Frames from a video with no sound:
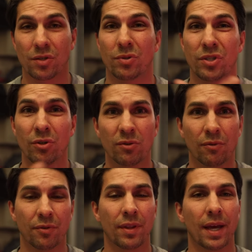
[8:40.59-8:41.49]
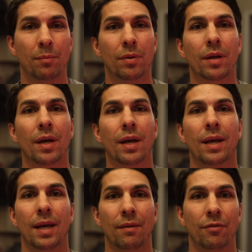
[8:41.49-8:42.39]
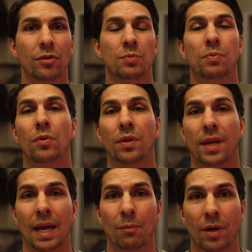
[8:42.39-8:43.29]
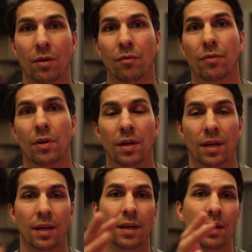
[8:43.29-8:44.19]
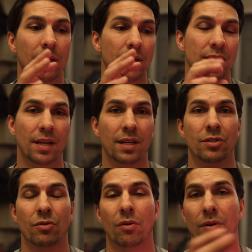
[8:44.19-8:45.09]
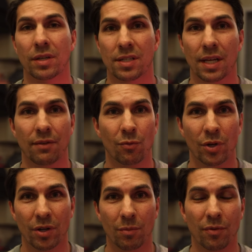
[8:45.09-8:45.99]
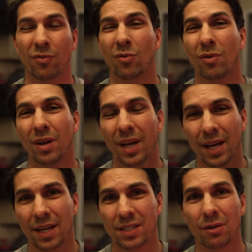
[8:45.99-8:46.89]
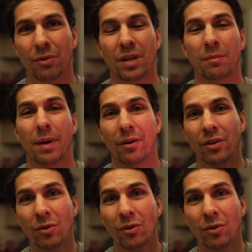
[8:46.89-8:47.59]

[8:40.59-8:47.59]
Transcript: So it's useful for that, but if you're just pulling the camera out and vlogging and the settings are already saved from what you did before, it's not really gonna matter.